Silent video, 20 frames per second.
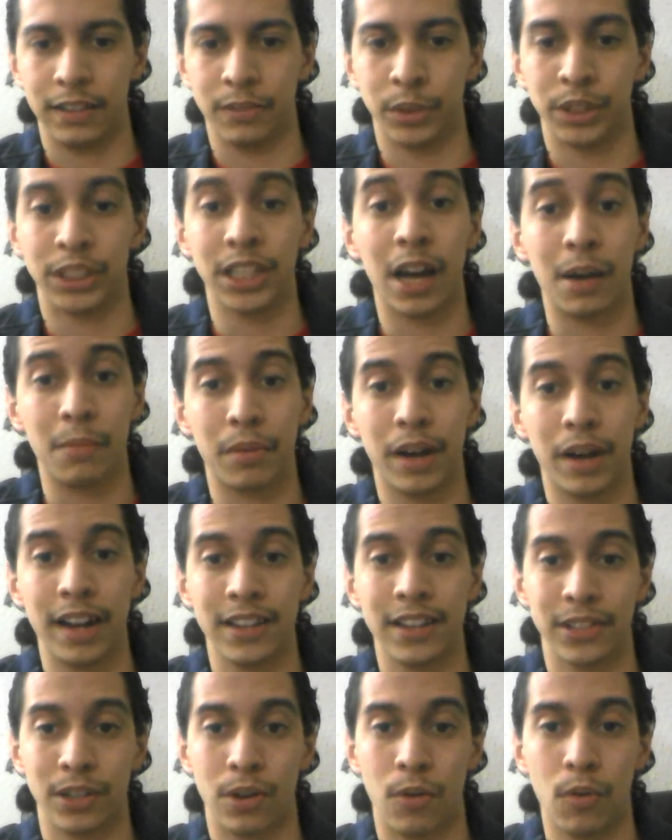with Tom
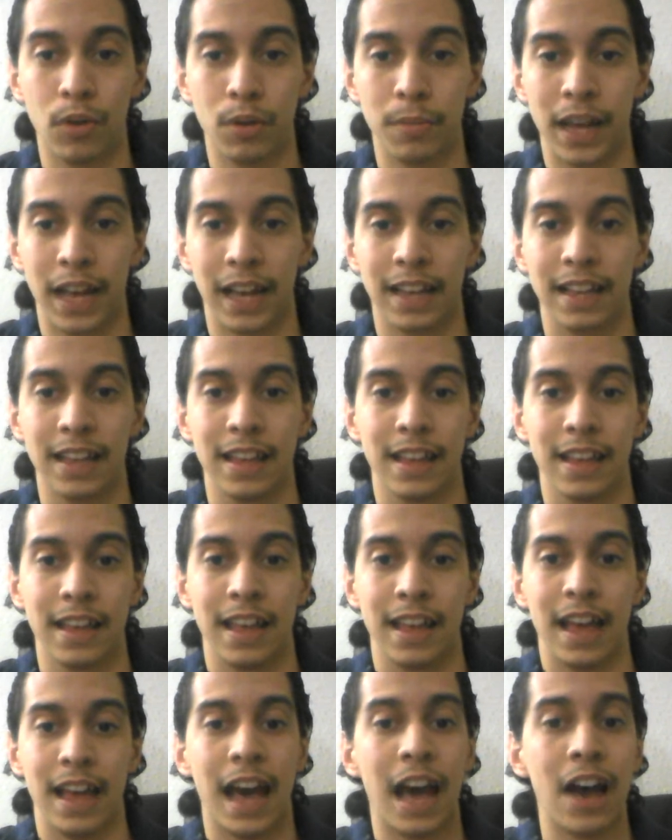Brady as the quarterback,
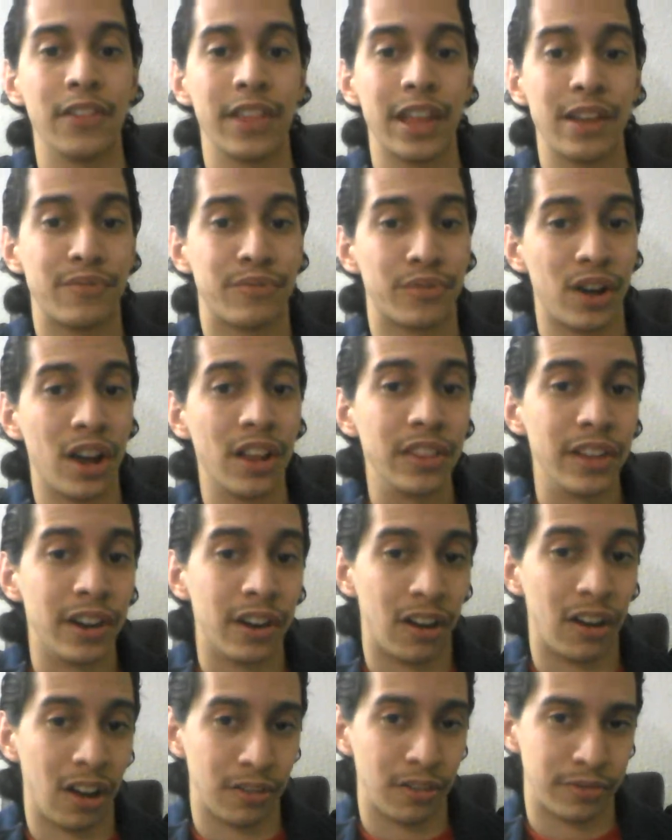how they've run
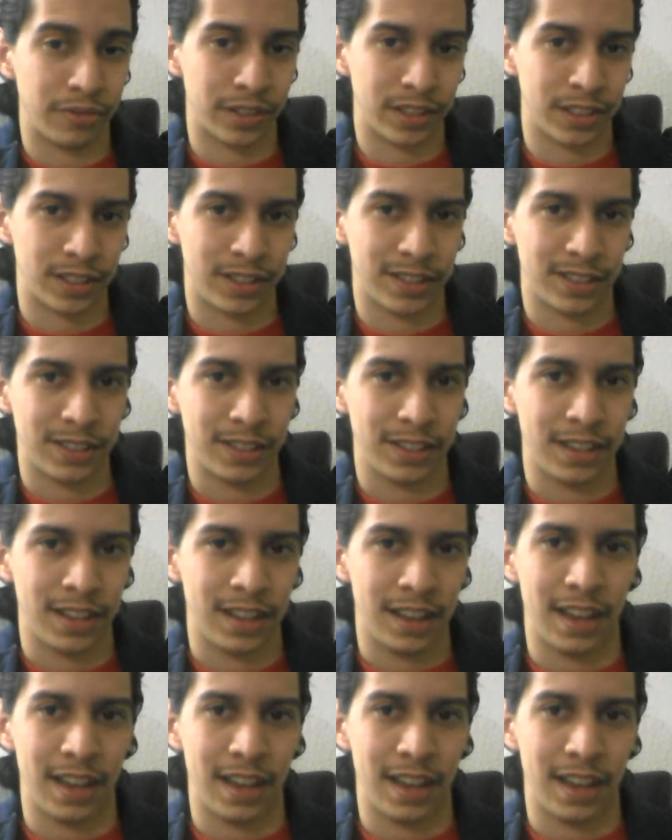their offense.